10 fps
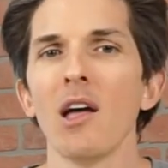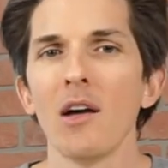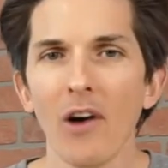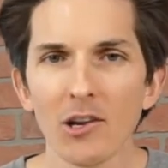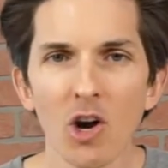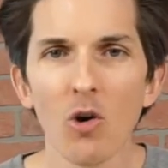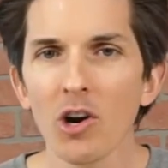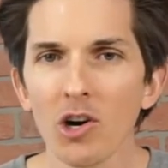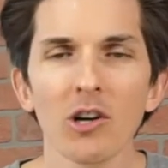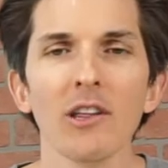if I
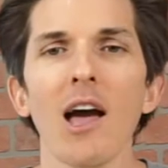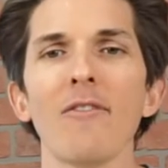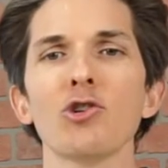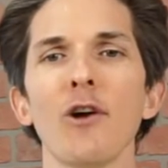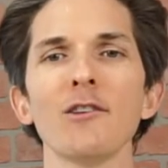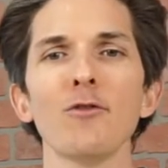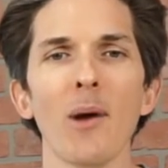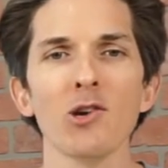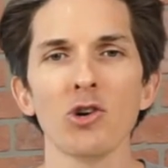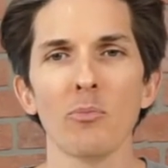don't currently have a
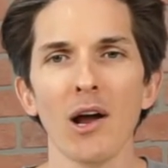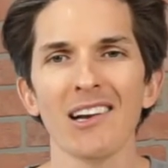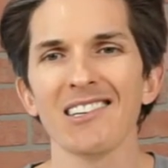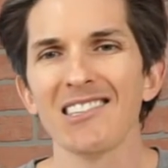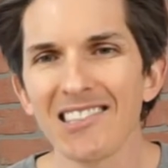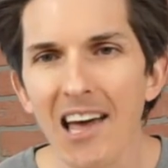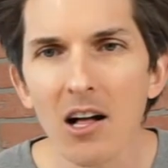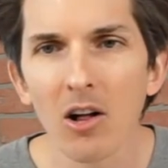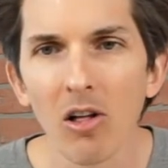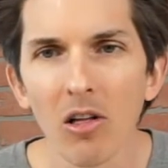transformational product to
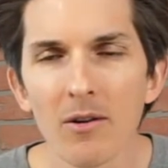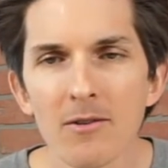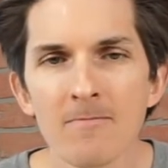sell,